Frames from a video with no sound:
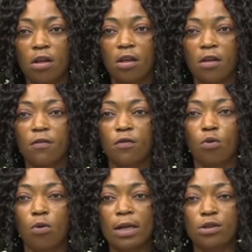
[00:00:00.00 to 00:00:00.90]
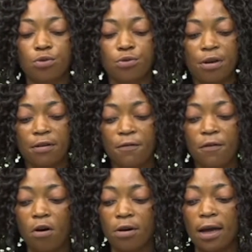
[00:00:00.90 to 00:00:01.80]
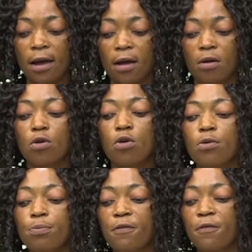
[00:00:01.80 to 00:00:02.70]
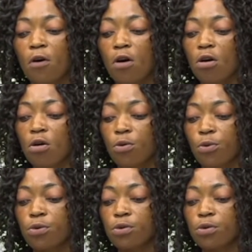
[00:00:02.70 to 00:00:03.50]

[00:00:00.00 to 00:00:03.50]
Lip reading: If you want to read further or before